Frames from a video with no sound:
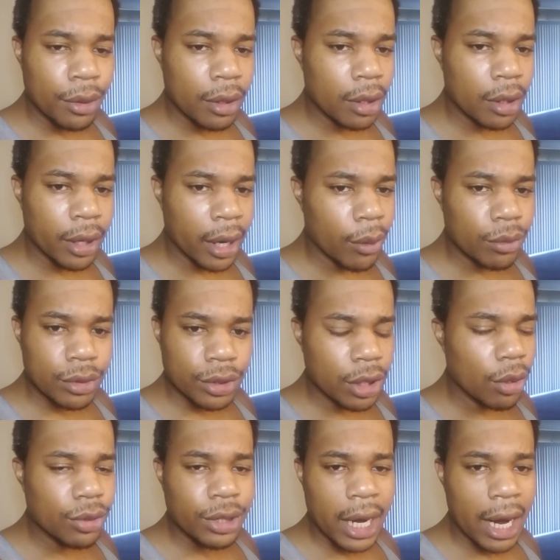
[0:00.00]
There was
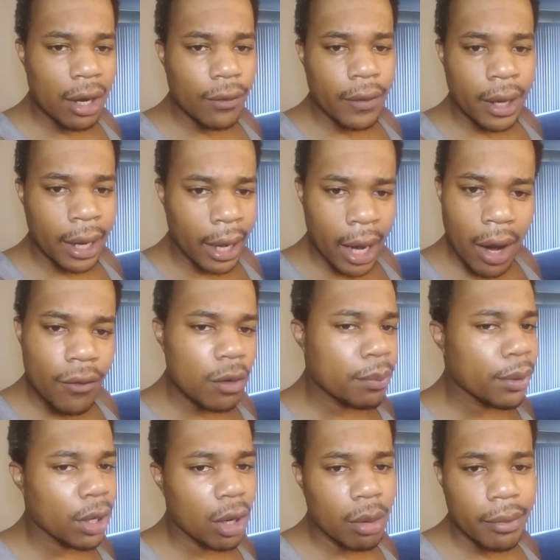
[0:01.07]
no title that I ever
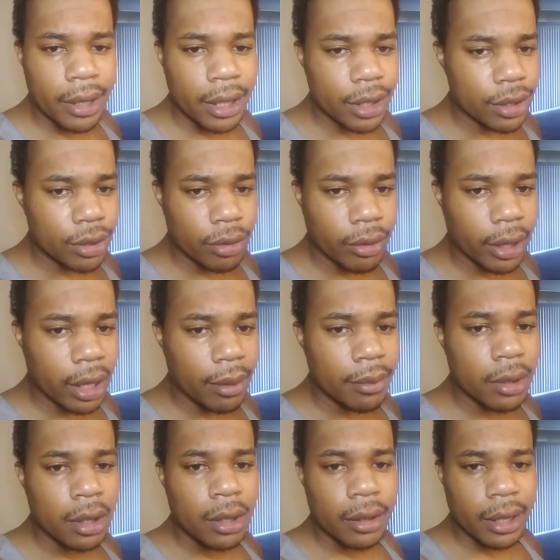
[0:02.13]
put on my Instagram
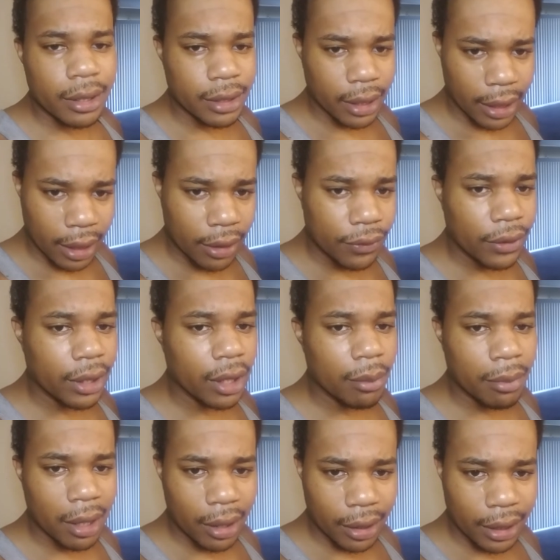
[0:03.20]
that said anything
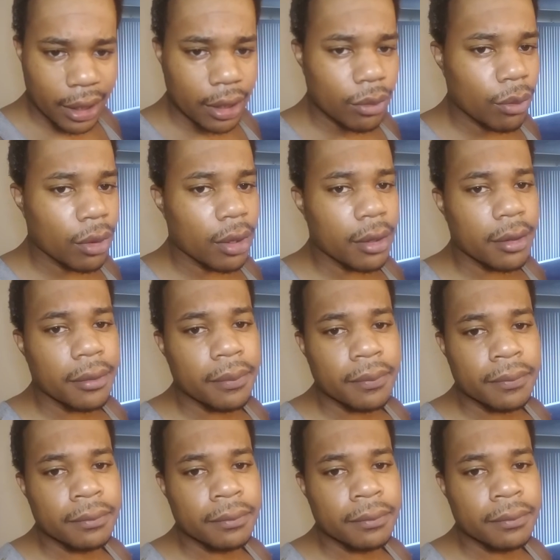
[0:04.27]
about kit work,